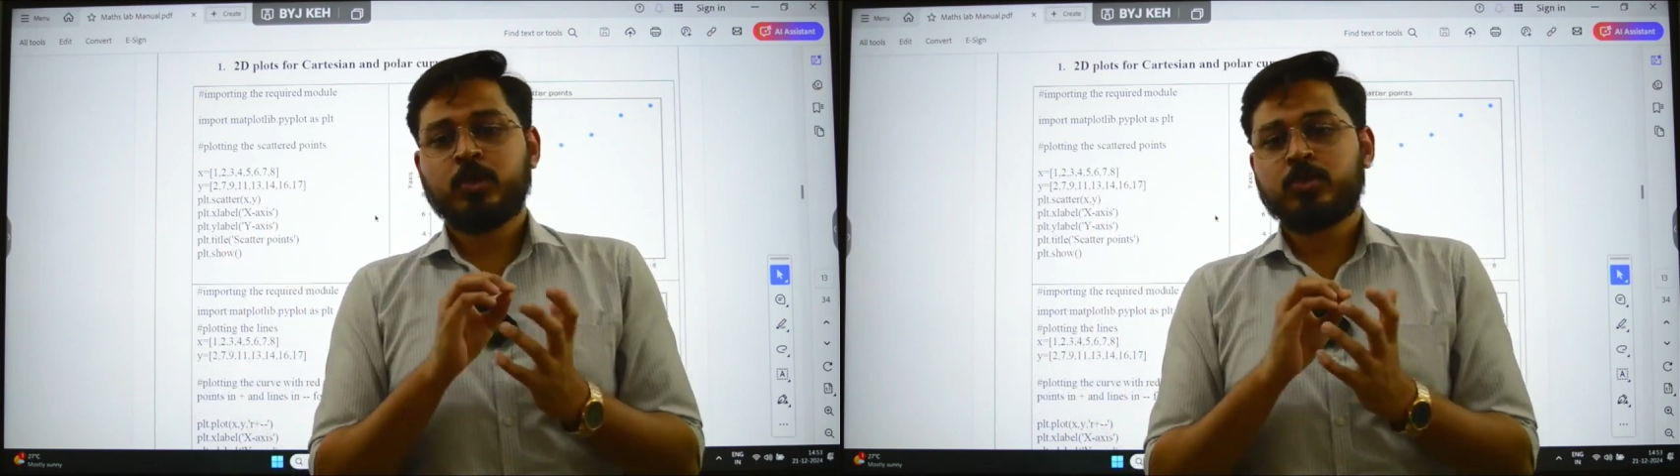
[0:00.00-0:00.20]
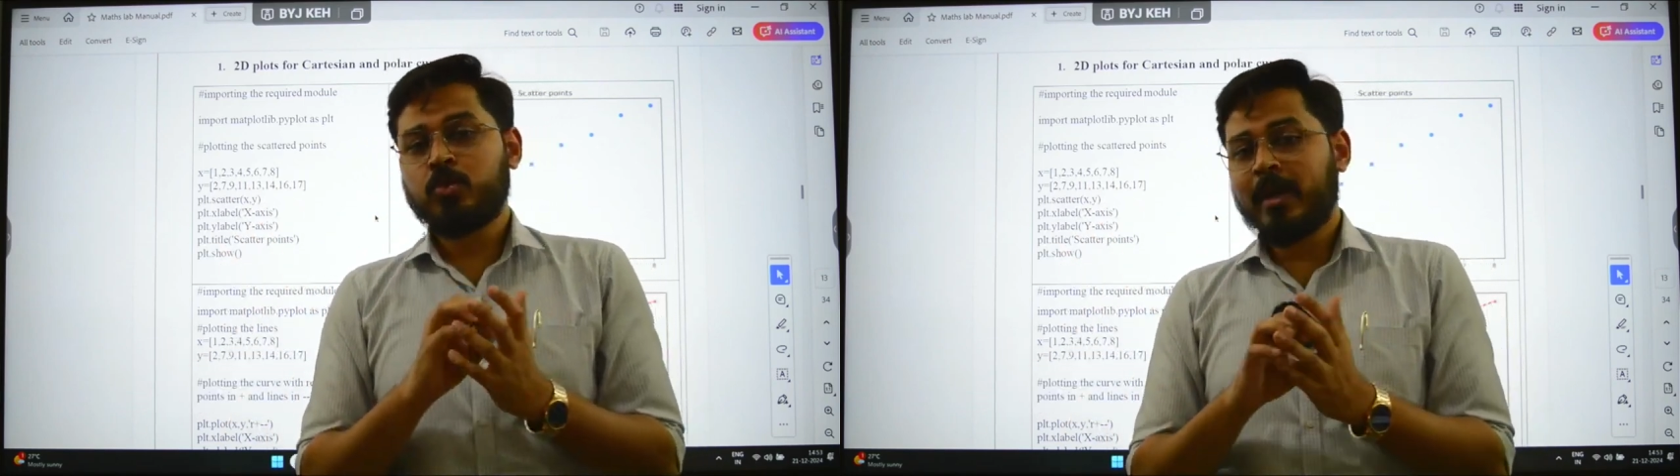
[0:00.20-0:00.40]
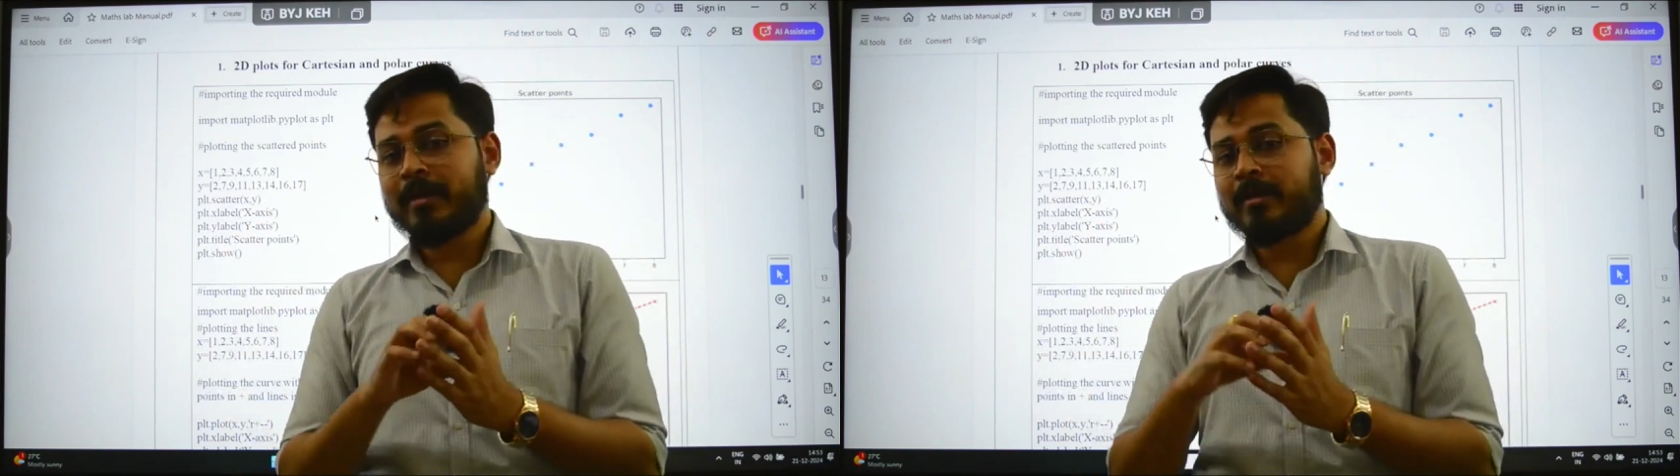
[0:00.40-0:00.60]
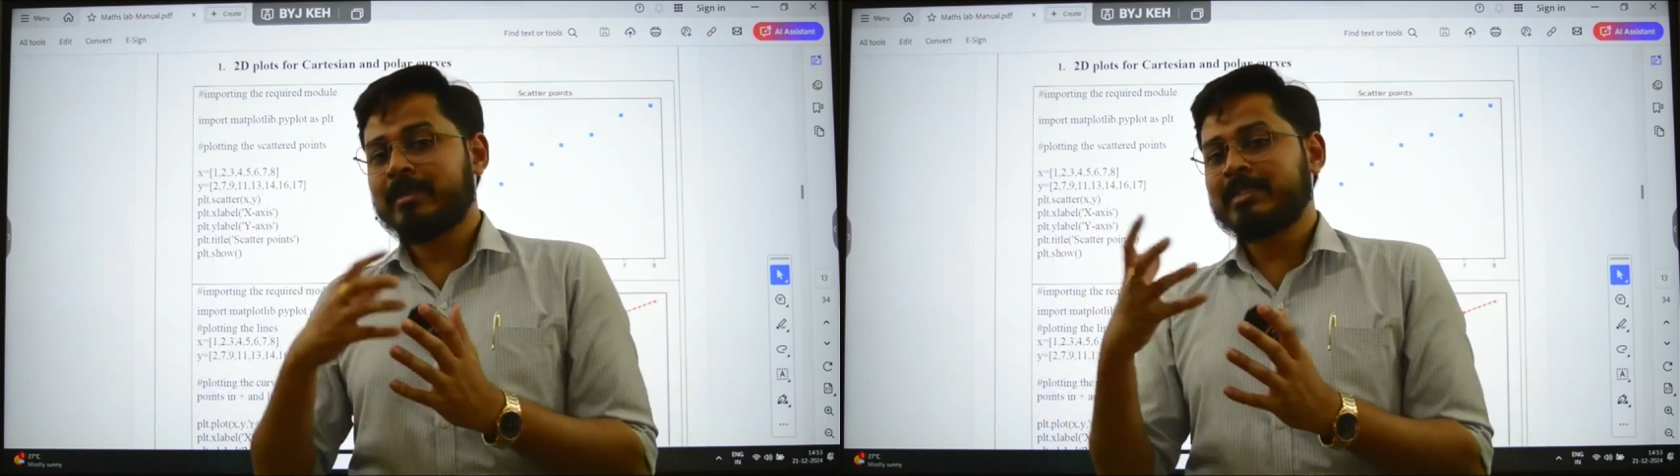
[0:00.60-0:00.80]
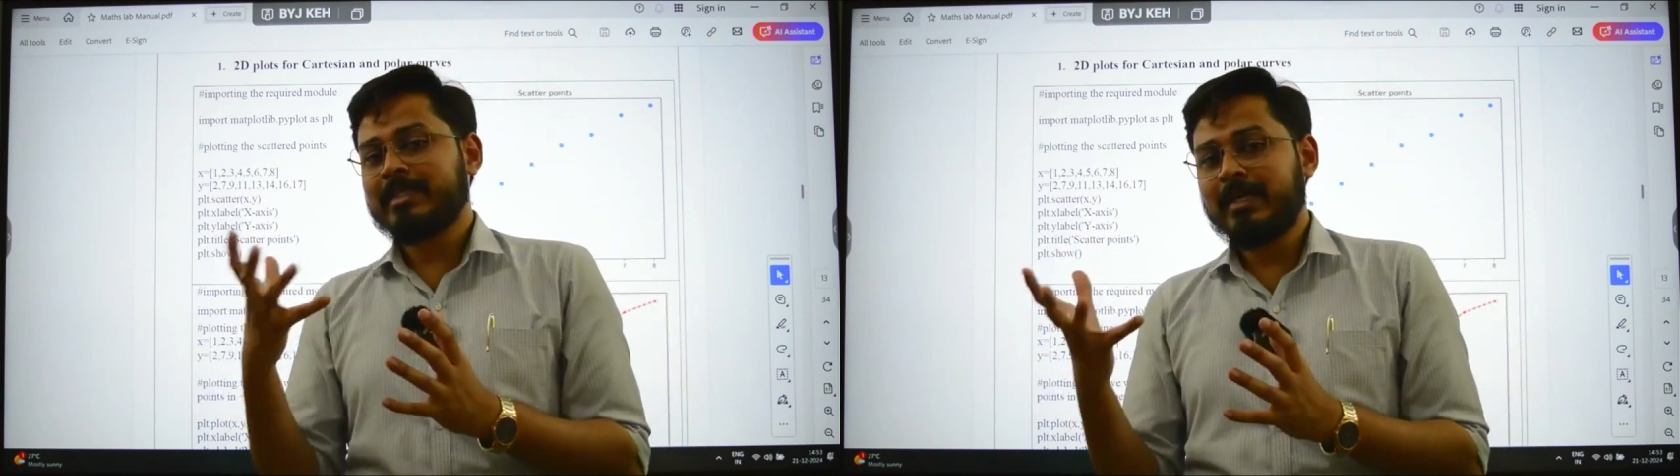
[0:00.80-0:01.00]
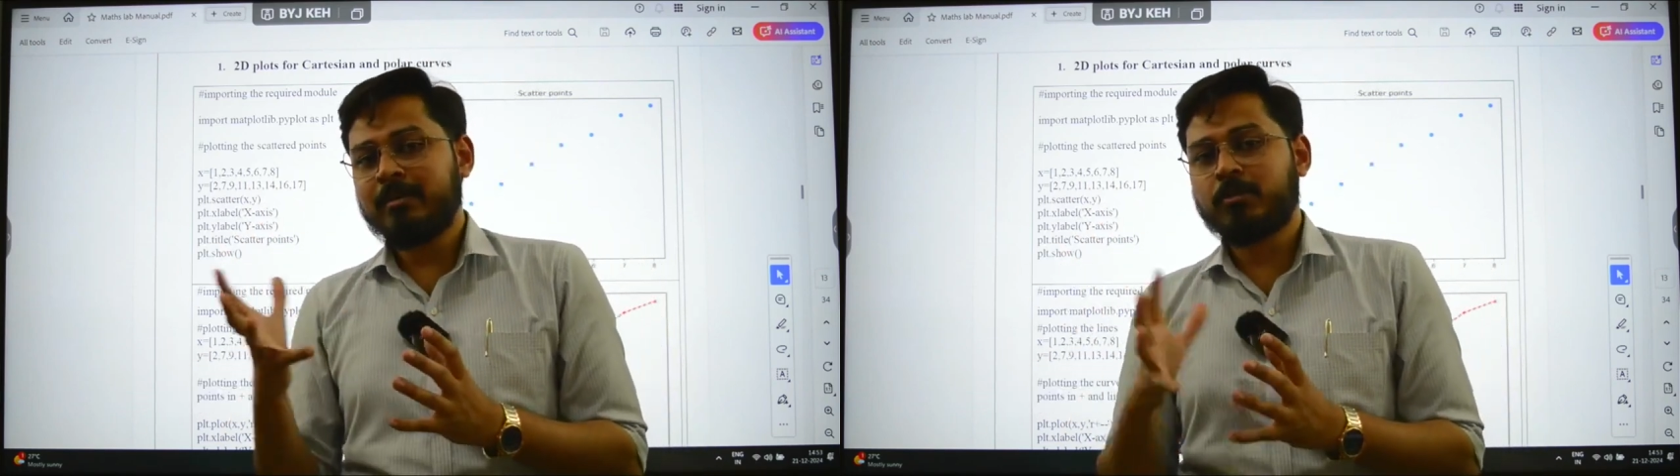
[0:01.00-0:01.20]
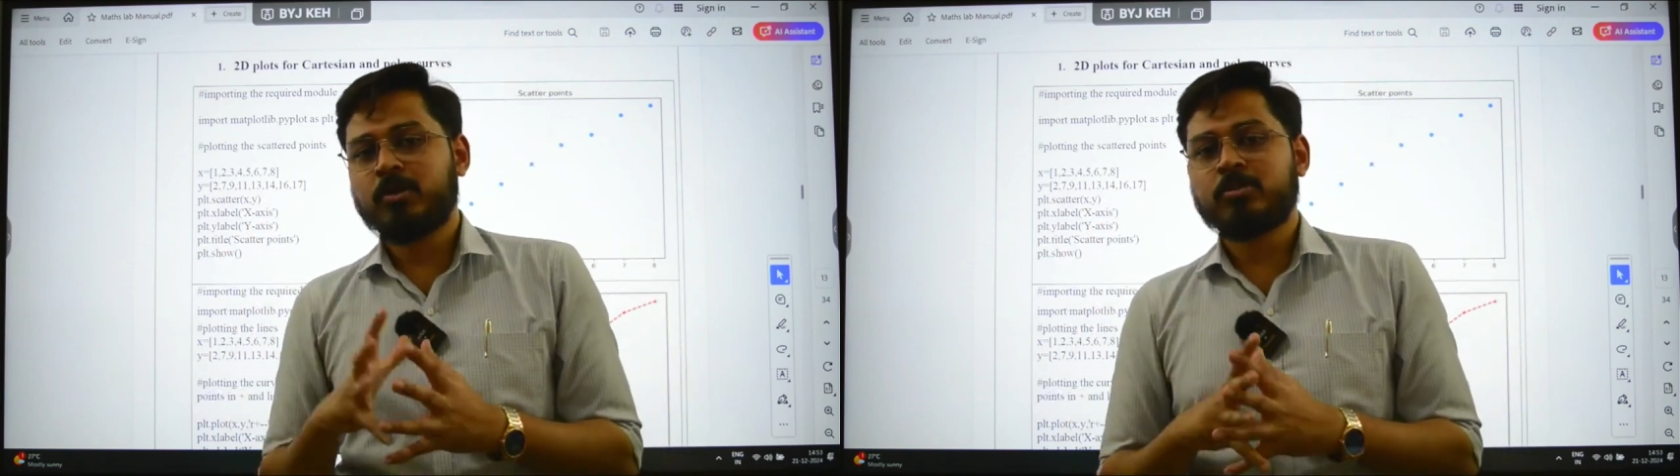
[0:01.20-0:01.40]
to understand about